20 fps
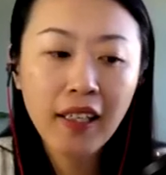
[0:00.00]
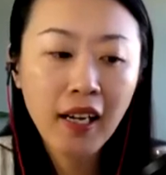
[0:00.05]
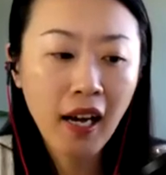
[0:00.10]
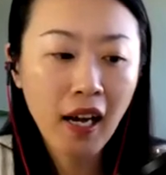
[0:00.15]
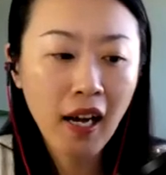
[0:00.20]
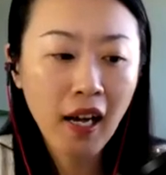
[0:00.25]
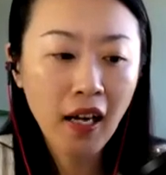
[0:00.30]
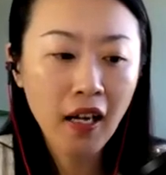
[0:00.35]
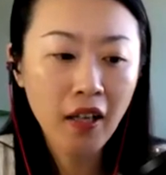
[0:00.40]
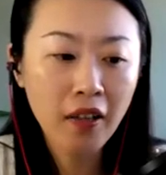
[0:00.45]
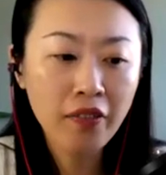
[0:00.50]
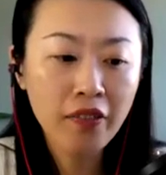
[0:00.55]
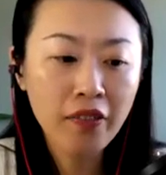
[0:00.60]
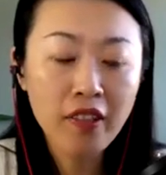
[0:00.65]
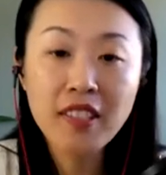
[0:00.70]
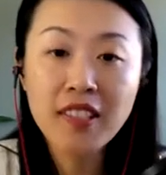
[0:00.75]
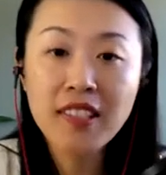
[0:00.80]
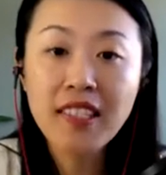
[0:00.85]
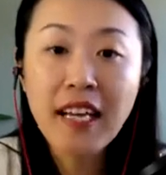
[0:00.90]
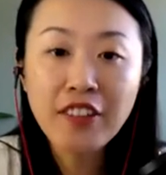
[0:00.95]
the
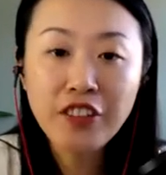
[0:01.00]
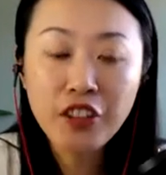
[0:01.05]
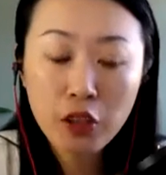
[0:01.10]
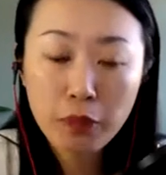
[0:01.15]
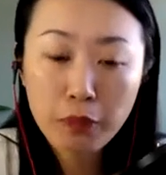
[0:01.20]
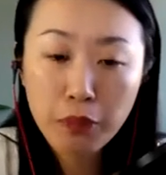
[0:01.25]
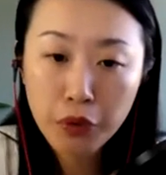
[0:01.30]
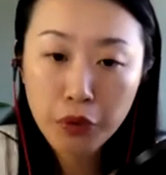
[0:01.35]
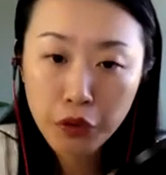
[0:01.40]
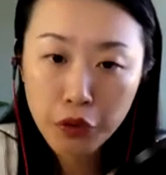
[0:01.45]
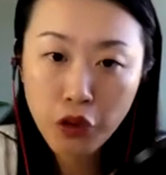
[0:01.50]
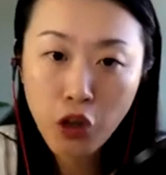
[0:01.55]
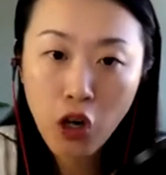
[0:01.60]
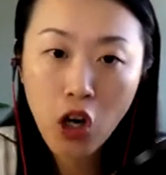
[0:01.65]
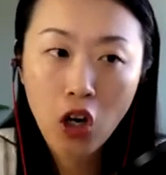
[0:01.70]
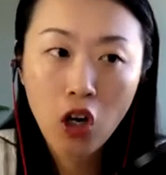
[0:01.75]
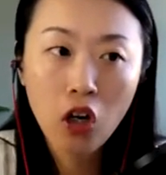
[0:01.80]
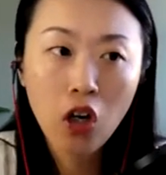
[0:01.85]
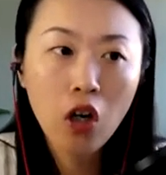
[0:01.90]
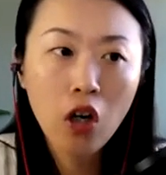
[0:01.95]
standard
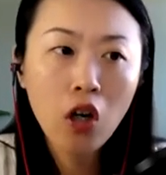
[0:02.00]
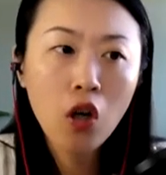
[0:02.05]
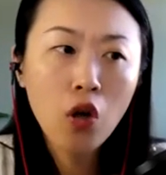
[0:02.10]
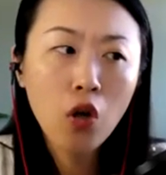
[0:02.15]
protocol,